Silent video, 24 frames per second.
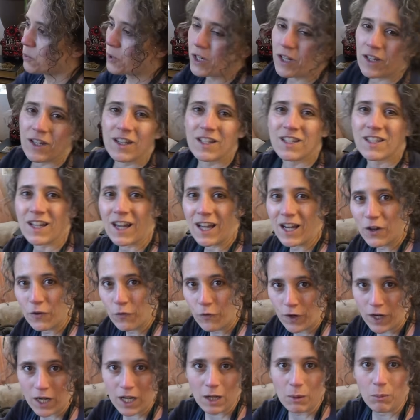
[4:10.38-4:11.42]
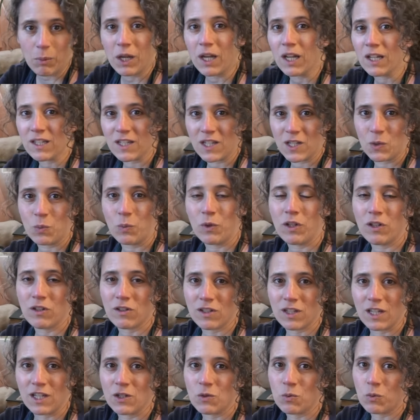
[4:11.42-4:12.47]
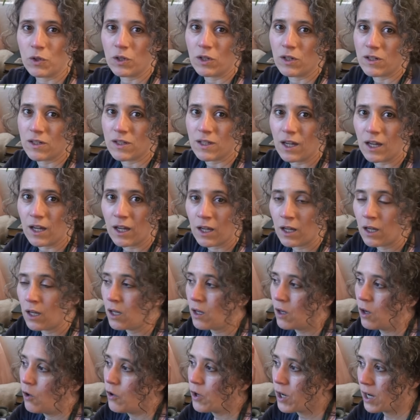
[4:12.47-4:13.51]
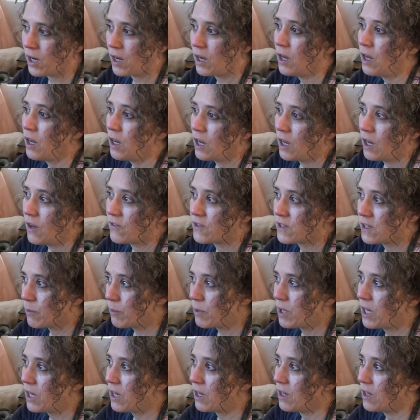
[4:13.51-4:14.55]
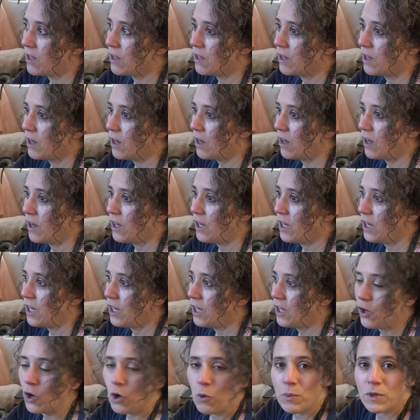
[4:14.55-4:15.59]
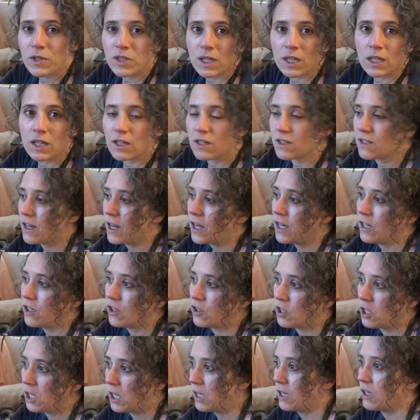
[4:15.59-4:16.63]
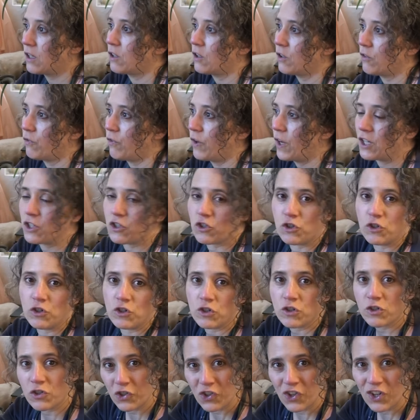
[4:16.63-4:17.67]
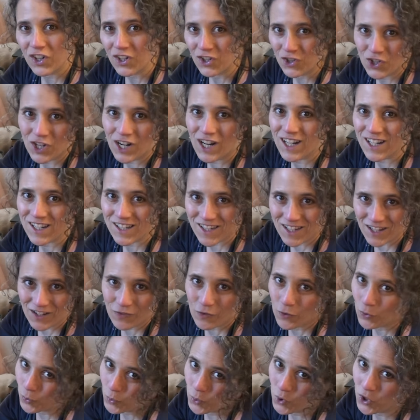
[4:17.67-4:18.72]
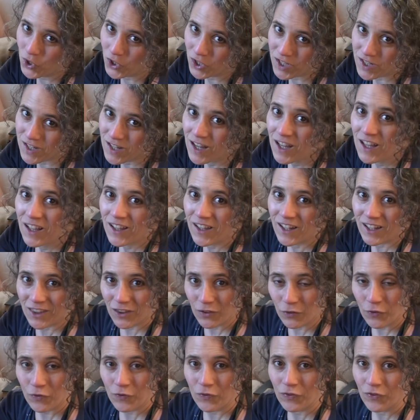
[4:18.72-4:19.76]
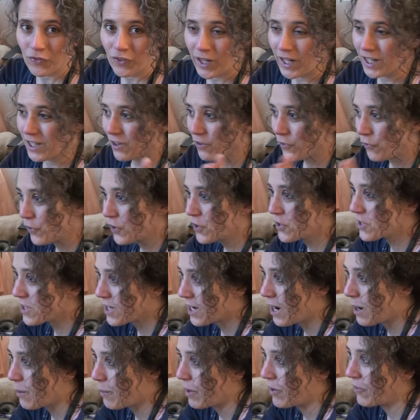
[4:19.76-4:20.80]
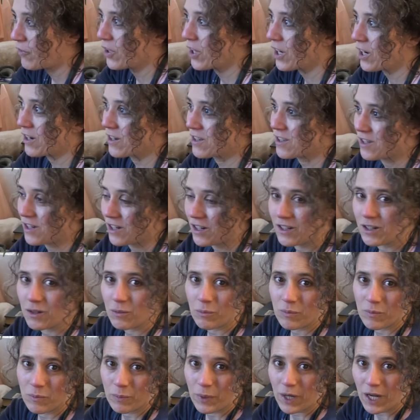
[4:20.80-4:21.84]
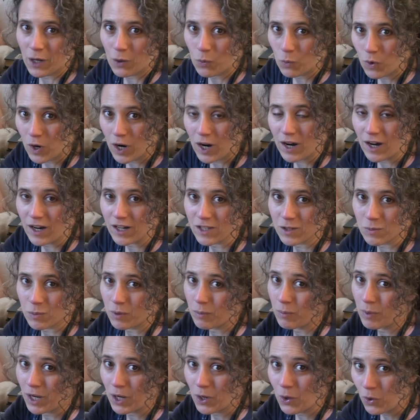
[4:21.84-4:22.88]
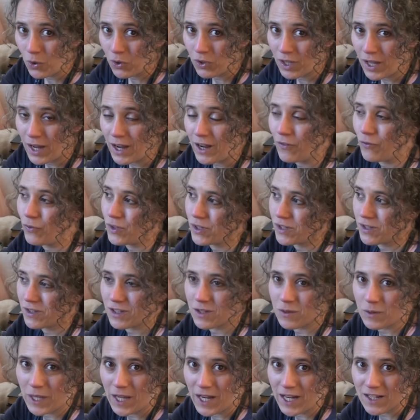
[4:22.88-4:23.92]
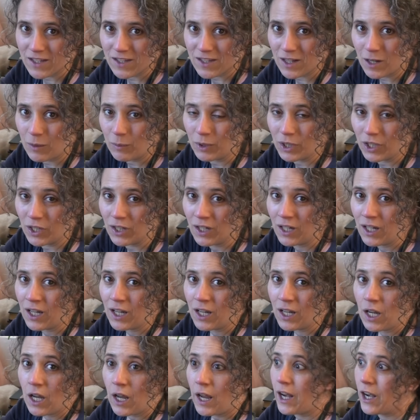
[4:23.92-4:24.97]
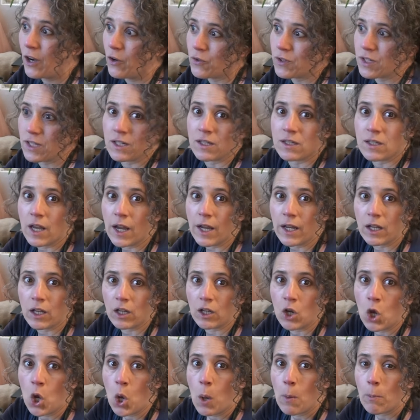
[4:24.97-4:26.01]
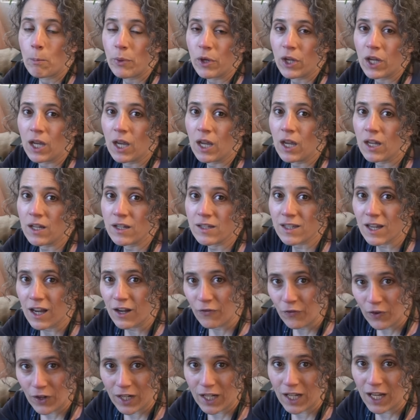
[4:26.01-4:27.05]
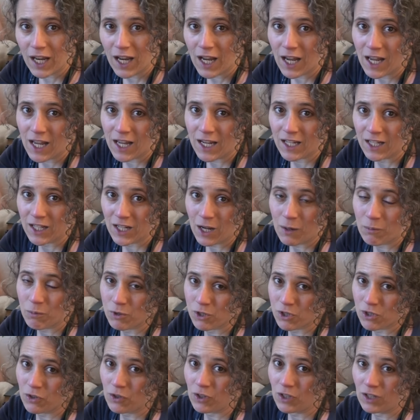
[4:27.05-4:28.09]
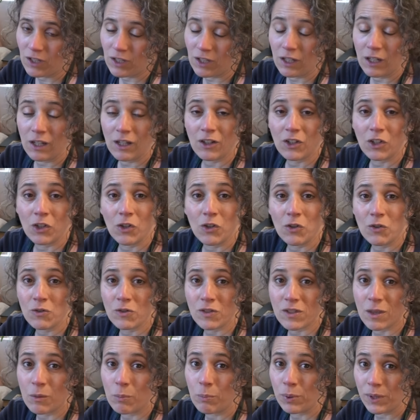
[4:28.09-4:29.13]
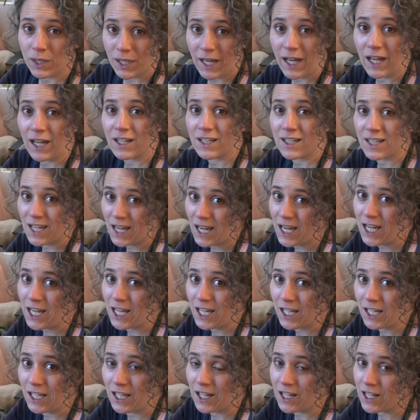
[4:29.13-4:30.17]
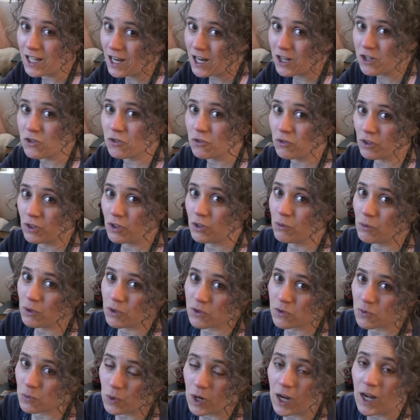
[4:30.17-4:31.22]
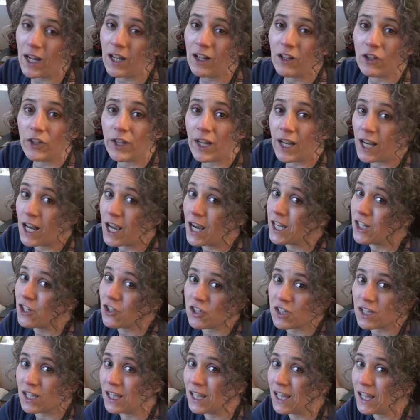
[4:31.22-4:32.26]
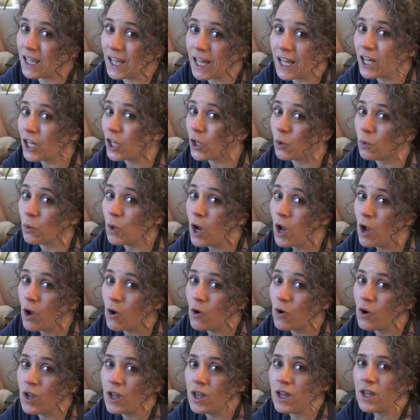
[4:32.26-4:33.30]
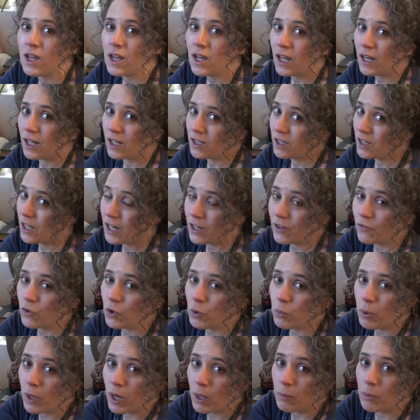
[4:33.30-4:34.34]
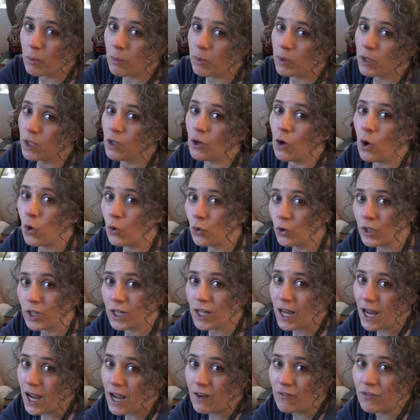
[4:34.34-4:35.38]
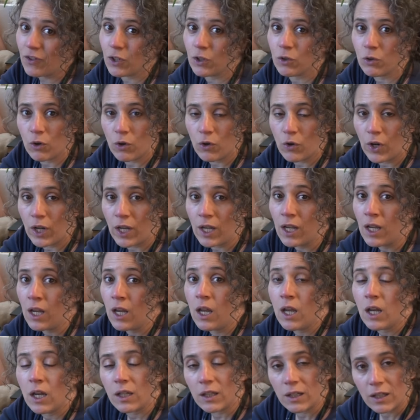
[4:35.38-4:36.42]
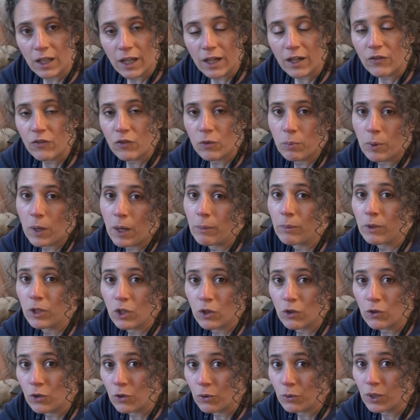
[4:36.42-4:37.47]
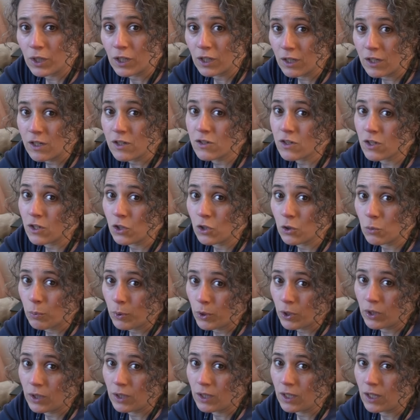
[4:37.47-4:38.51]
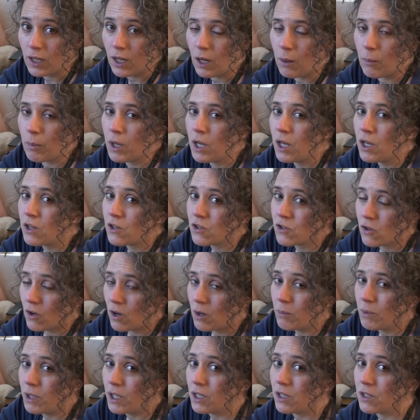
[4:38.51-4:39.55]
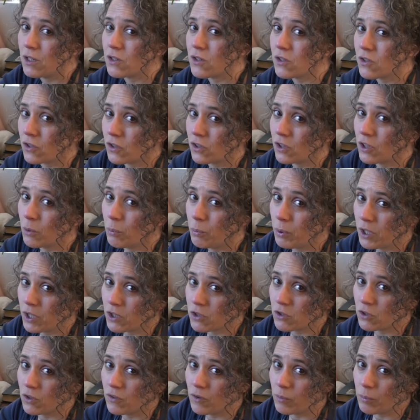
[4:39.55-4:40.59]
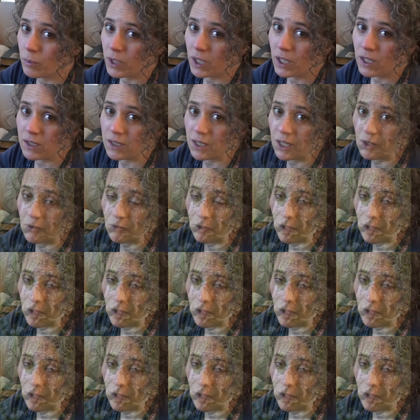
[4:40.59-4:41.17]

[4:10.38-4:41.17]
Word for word: one of, it's kind of funny because it's one of those things where it's like, okay, if somebody, you almost get excited to get an infection just so you can try it and see if it works. Like the, like the first time I ever got stung by a wasp in my whole life was this last summer. And I was excited because I finally had an opportunity to, to use the plantain that naturally grows wild, and I just let it grow. And a lot of you probably already have it growing, and a lot of you probably don't know what it is and you're pulling it up. So I'm going to insert a picture of the plantain